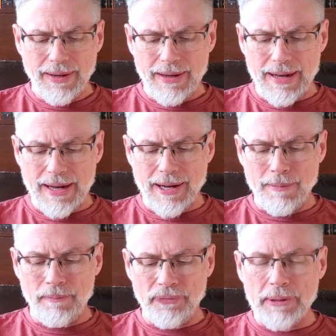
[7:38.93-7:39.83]

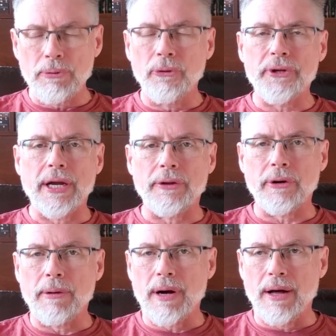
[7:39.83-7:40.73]
Um, they pulled
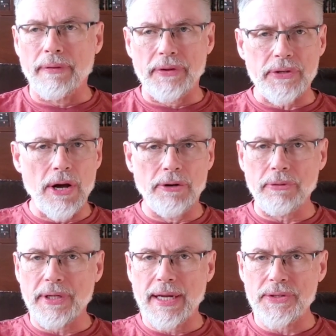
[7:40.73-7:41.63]
together uh, this
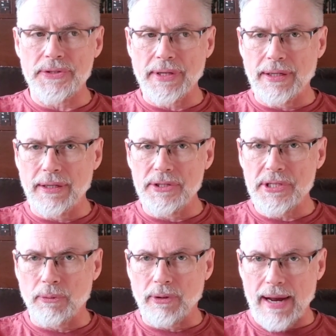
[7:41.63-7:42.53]
hundred case studies
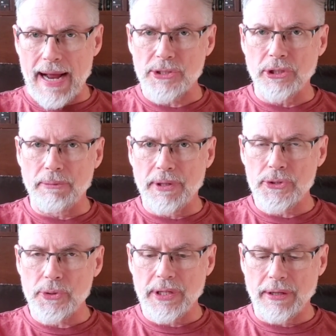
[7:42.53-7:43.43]
that were actually being
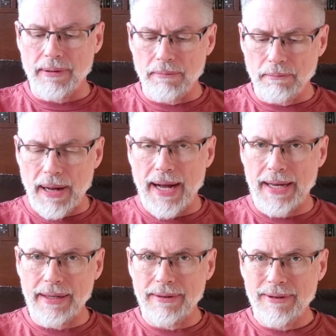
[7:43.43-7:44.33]
treated
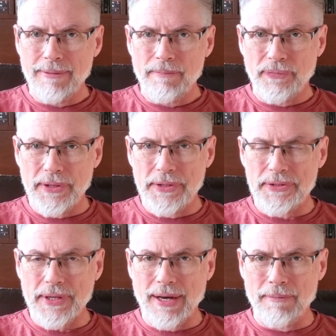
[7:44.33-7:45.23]
by
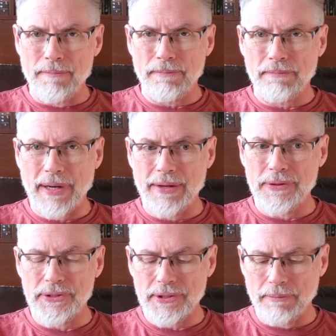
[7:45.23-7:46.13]
these um, by
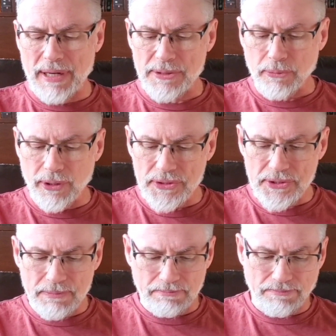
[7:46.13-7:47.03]
these uh,
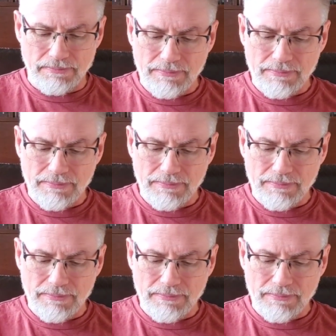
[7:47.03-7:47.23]
mesmerists